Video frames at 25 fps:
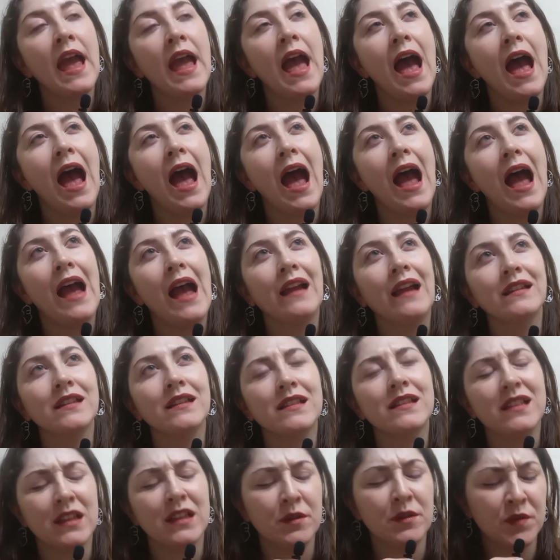and
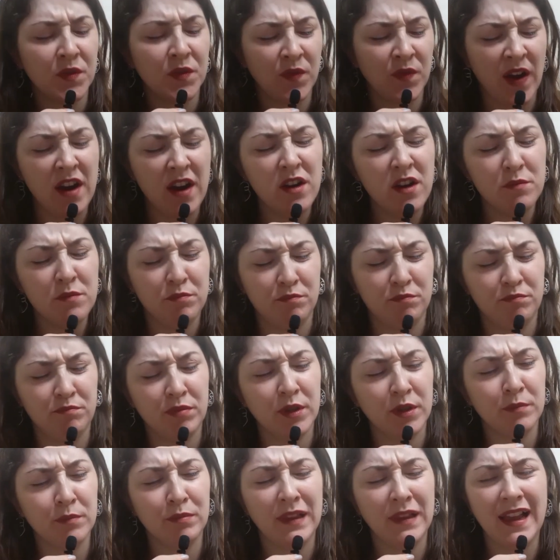he was very
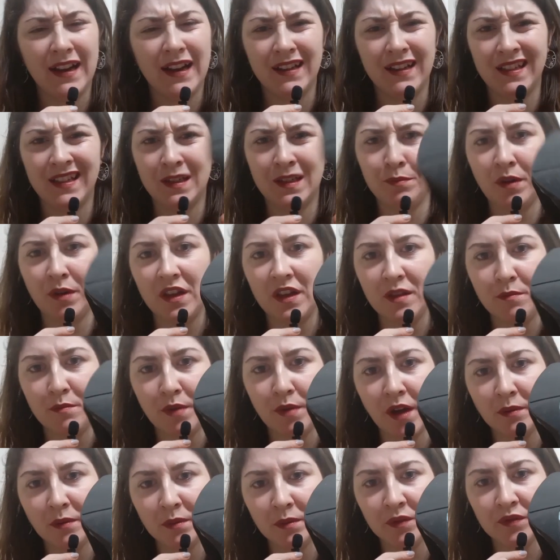perplexed by the
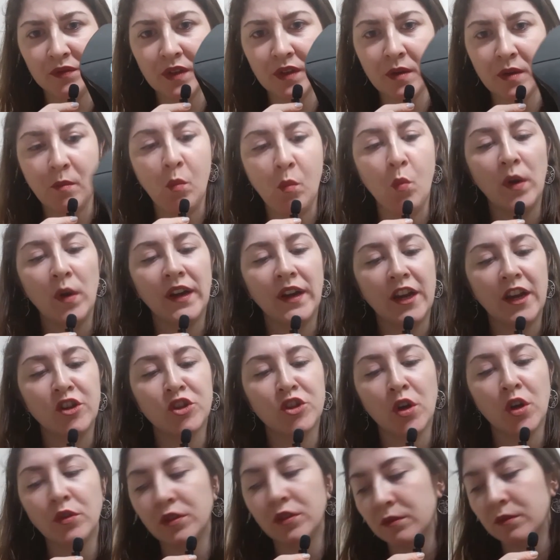bottom of them when I
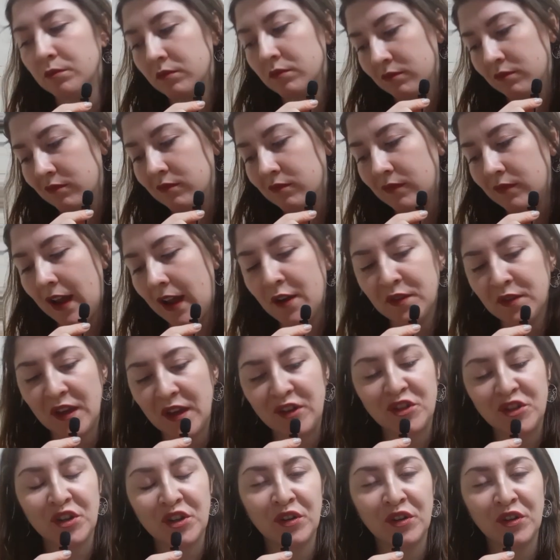showed him how they
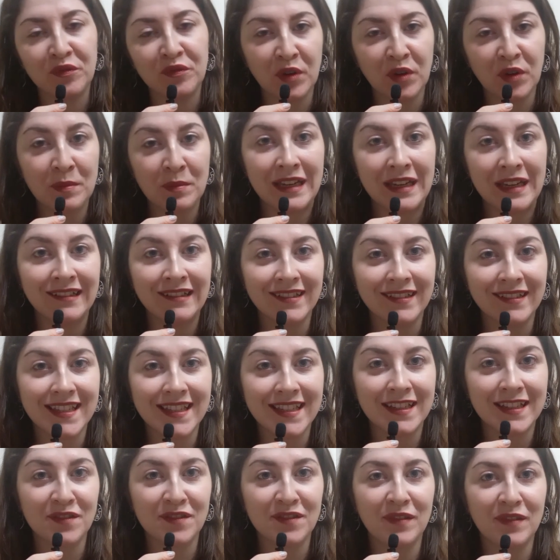turn from heels
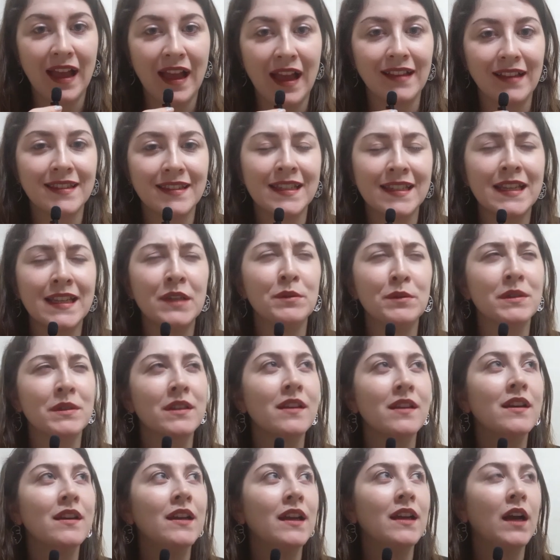into flats. He was
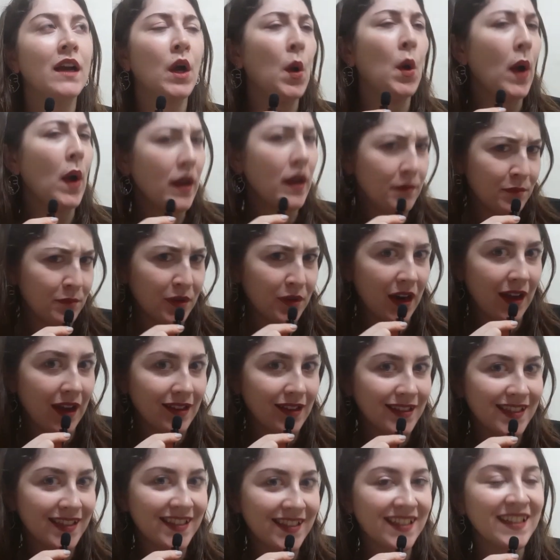quite impressed.